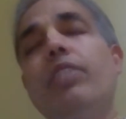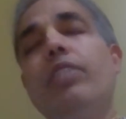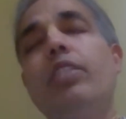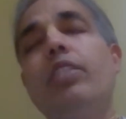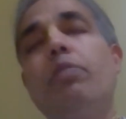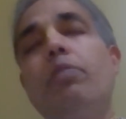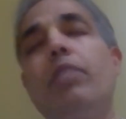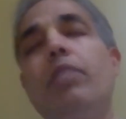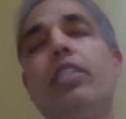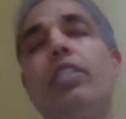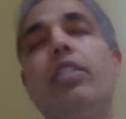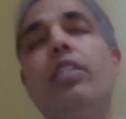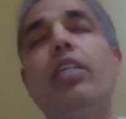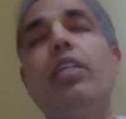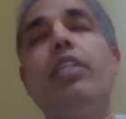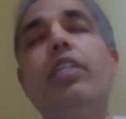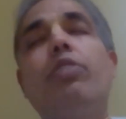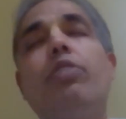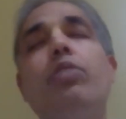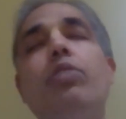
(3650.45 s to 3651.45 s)
It must
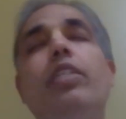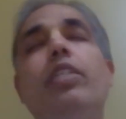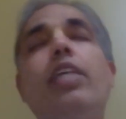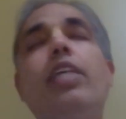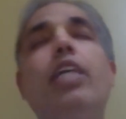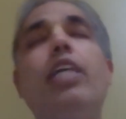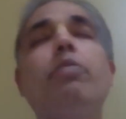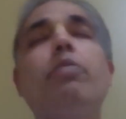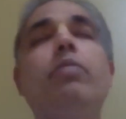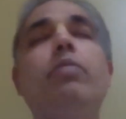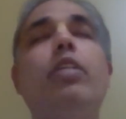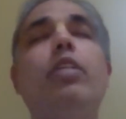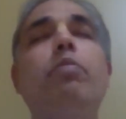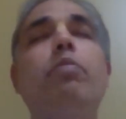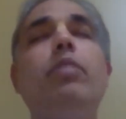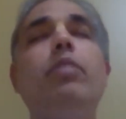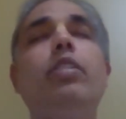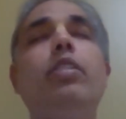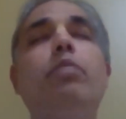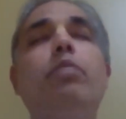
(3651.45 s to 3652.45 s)
lead to detachment. That
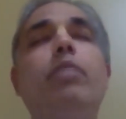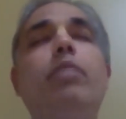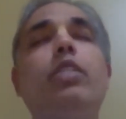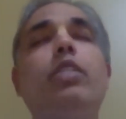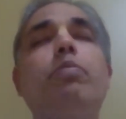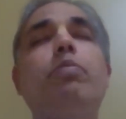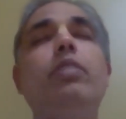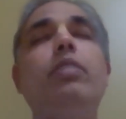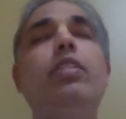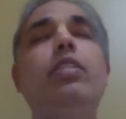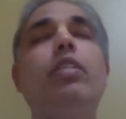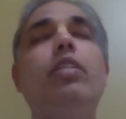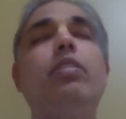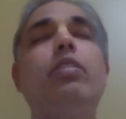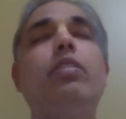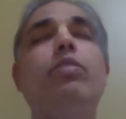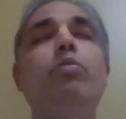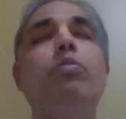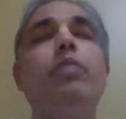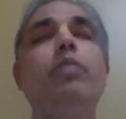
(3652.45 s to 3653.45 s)
means it must be there
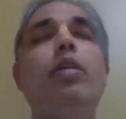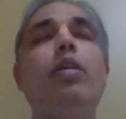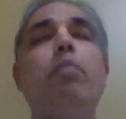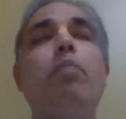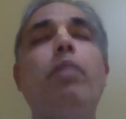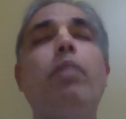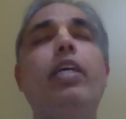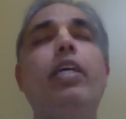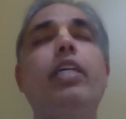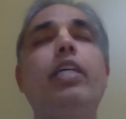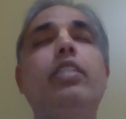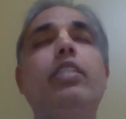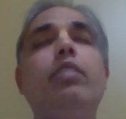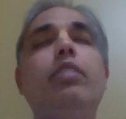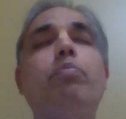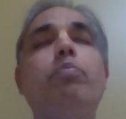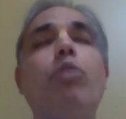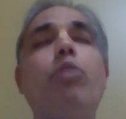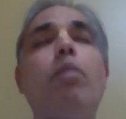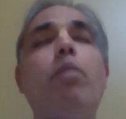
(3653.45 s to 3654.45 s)
should be application,
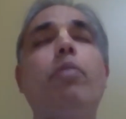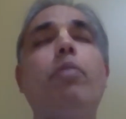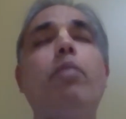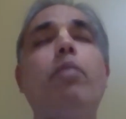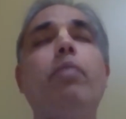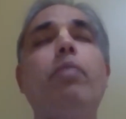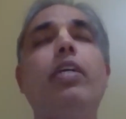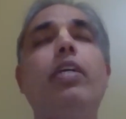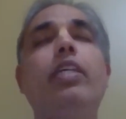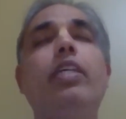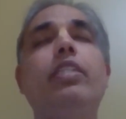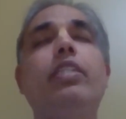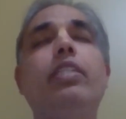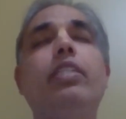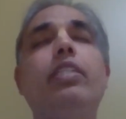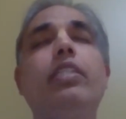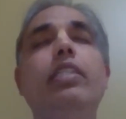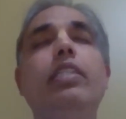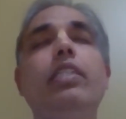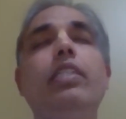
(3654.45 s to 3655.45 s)
proper application
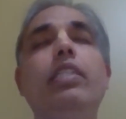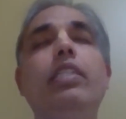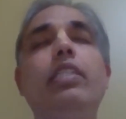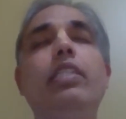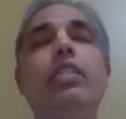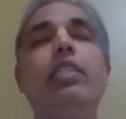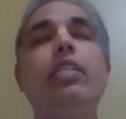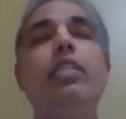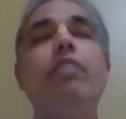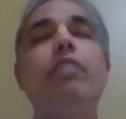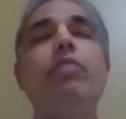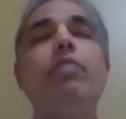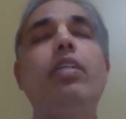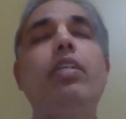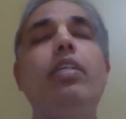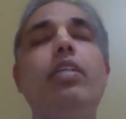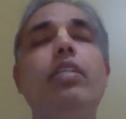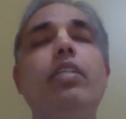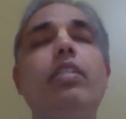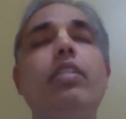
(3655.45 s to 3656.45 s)
of
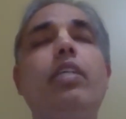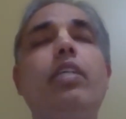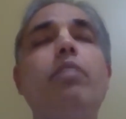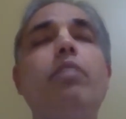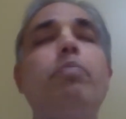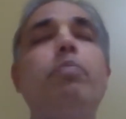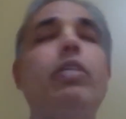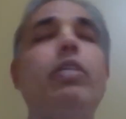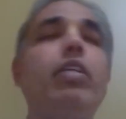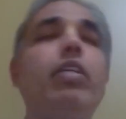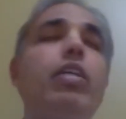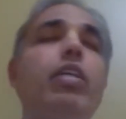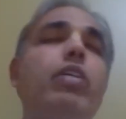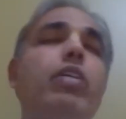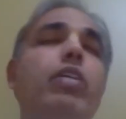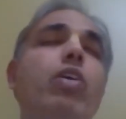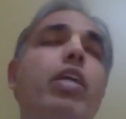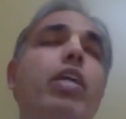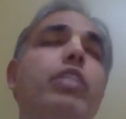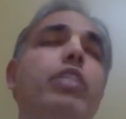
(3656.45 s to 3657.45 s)
that particular
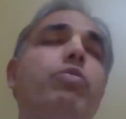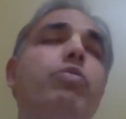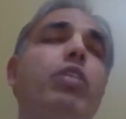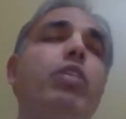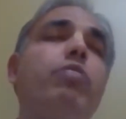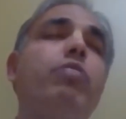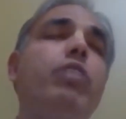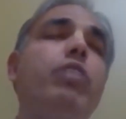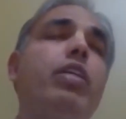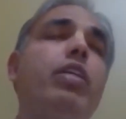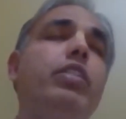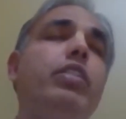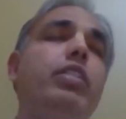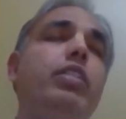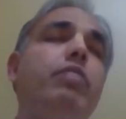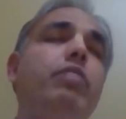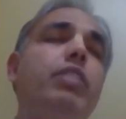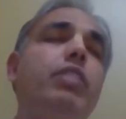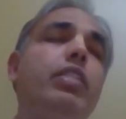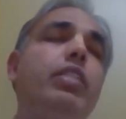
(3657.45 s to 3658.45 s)
knowledge what we are
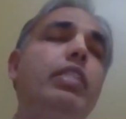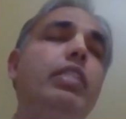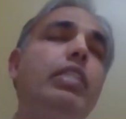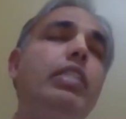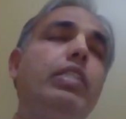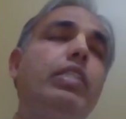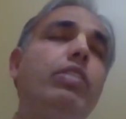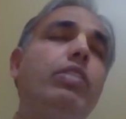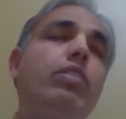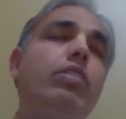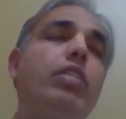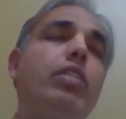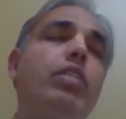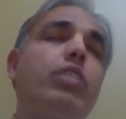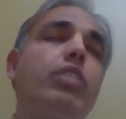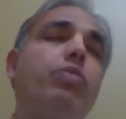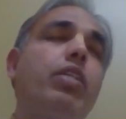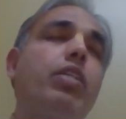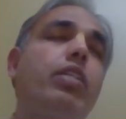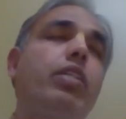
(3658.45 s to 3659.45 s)
receiving. So
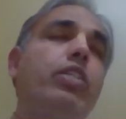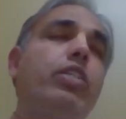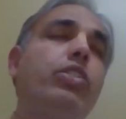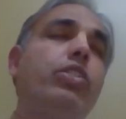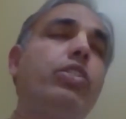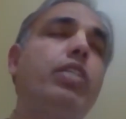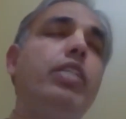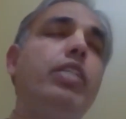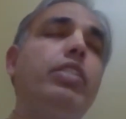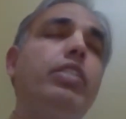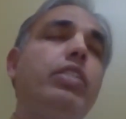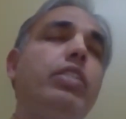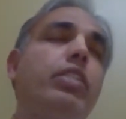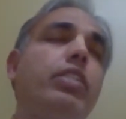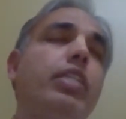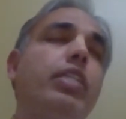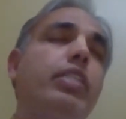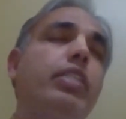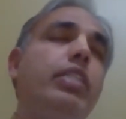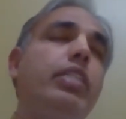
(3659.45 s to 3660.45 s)
that's what Krishna is
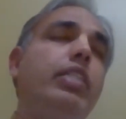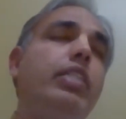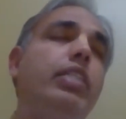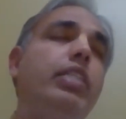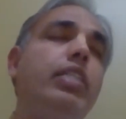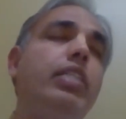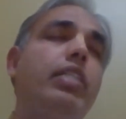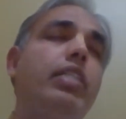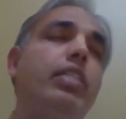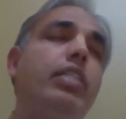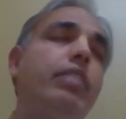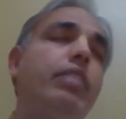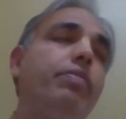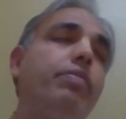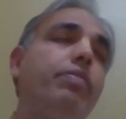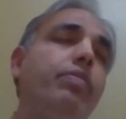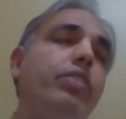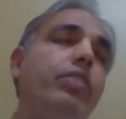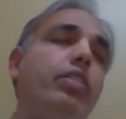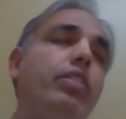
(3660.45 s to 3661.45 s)
instructing here
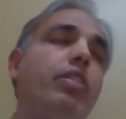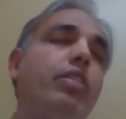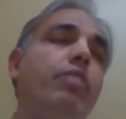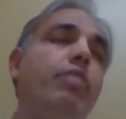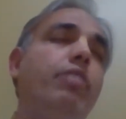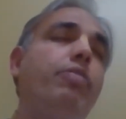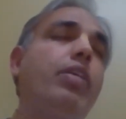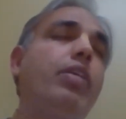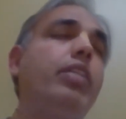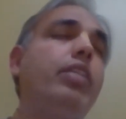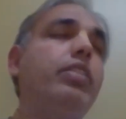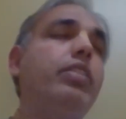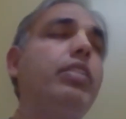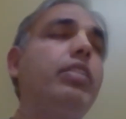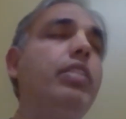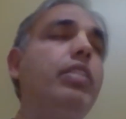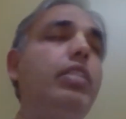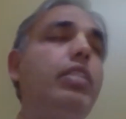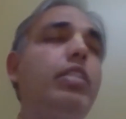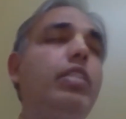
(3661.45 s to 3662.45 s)
for
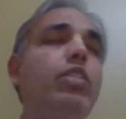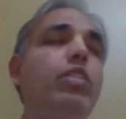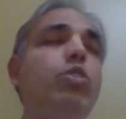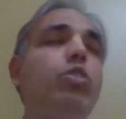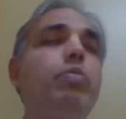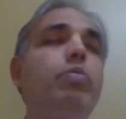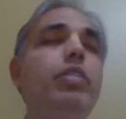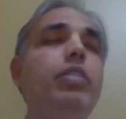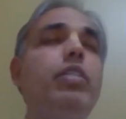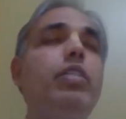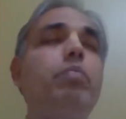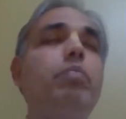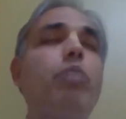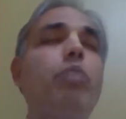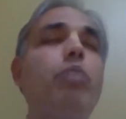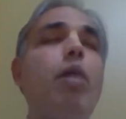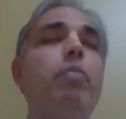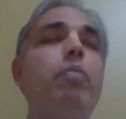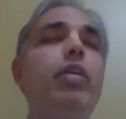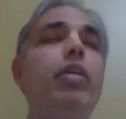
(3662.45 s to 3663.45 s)
us to be
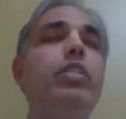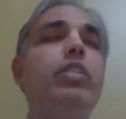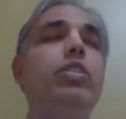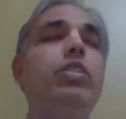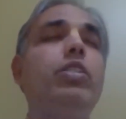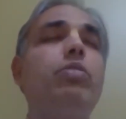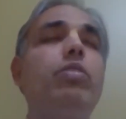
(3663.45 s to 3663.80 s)
properly situated.